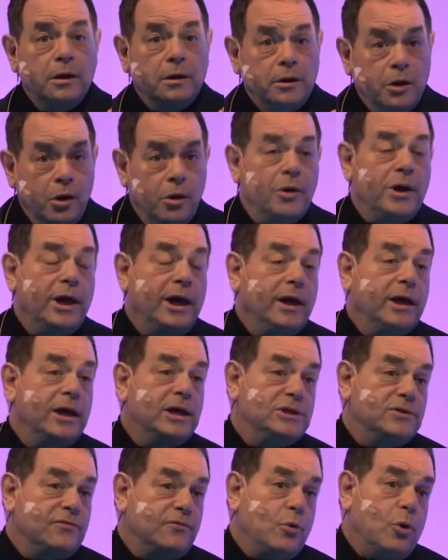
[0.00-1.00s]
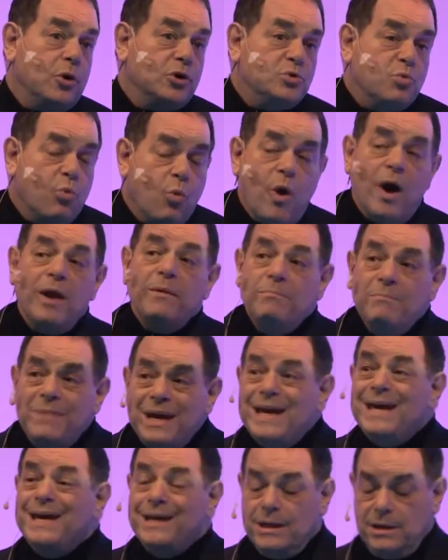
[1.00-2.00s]
Learning is, of course, one
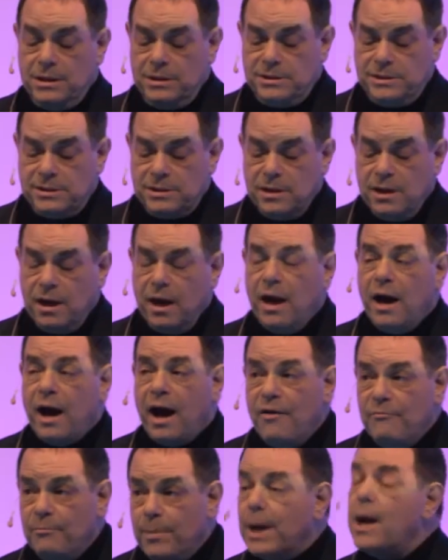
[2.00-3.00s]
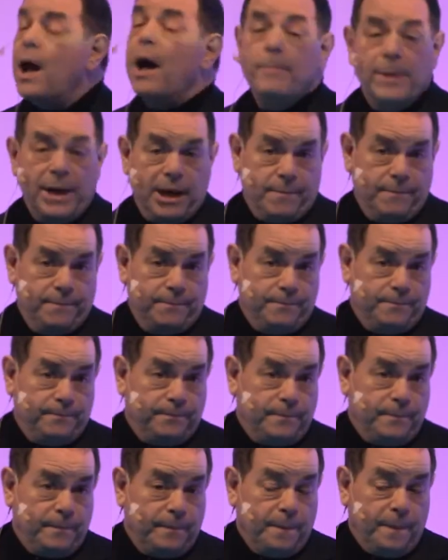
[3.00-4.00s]
means of becoming.
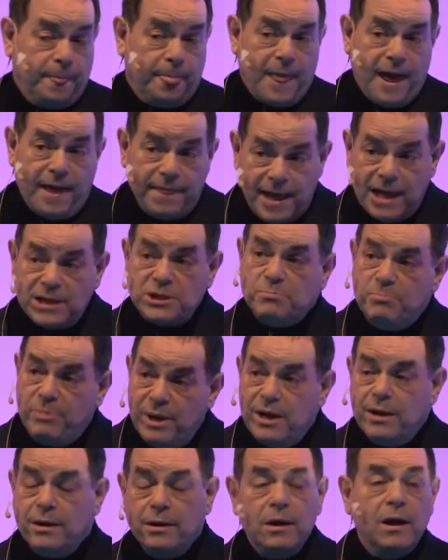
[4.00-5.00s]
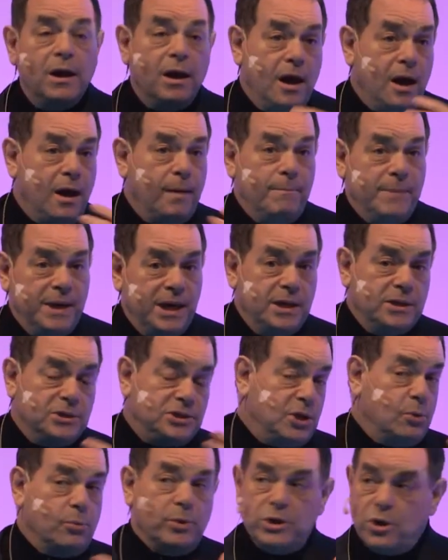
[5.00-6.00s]
And that's been a means
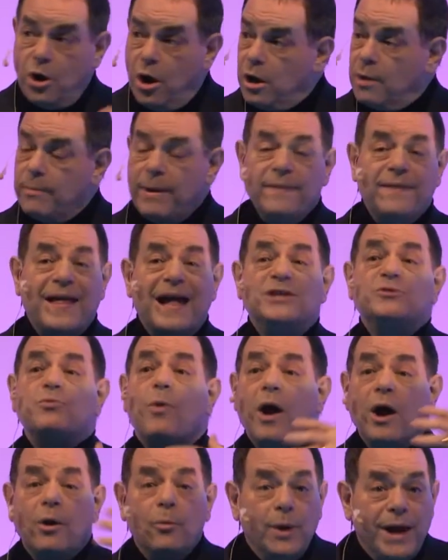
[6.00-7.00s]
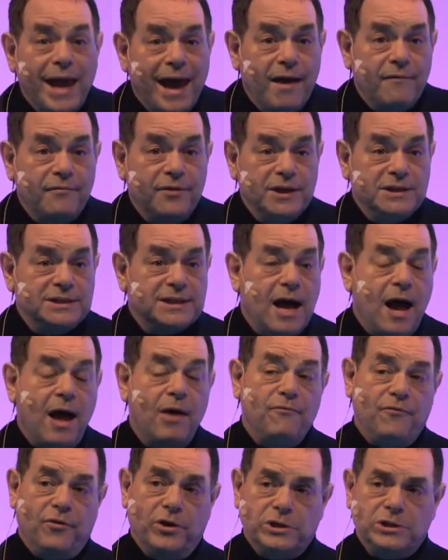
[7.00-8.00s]
that we talk about, and that's why we have this
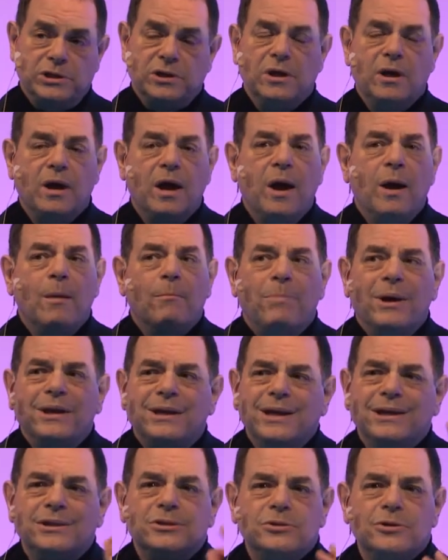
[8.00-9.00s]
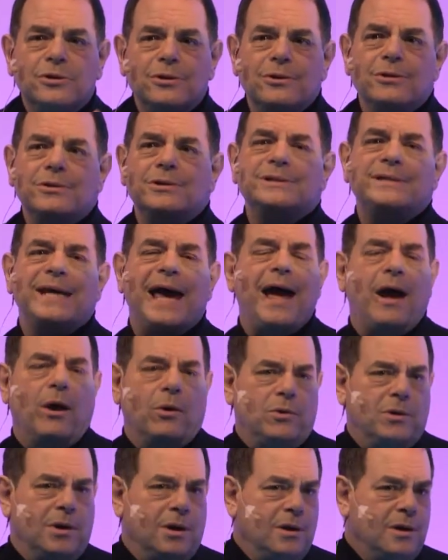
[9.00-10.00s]
conference. But it turns
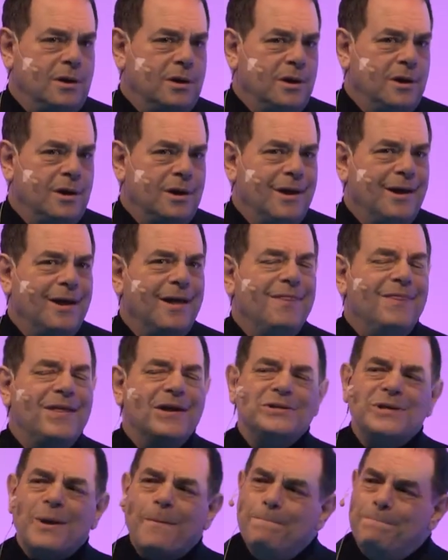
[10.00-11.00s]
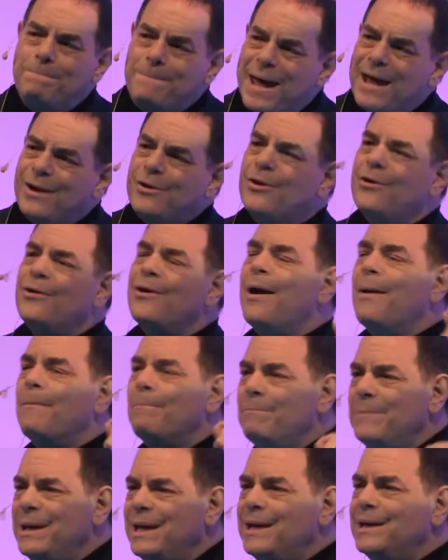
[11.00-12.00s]
out there's a better
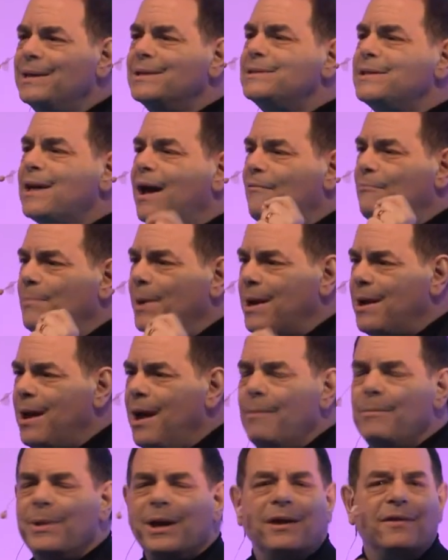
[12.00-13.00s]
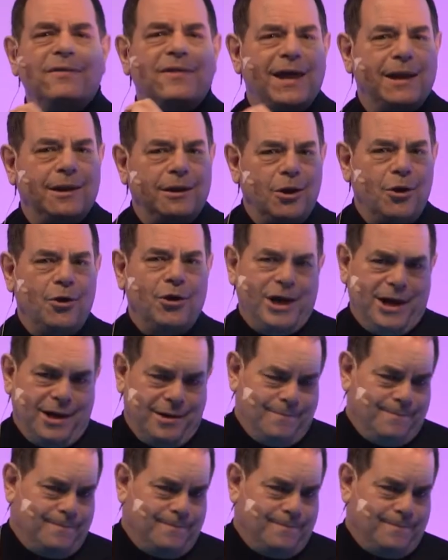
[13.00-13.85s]
means of becoming than learning,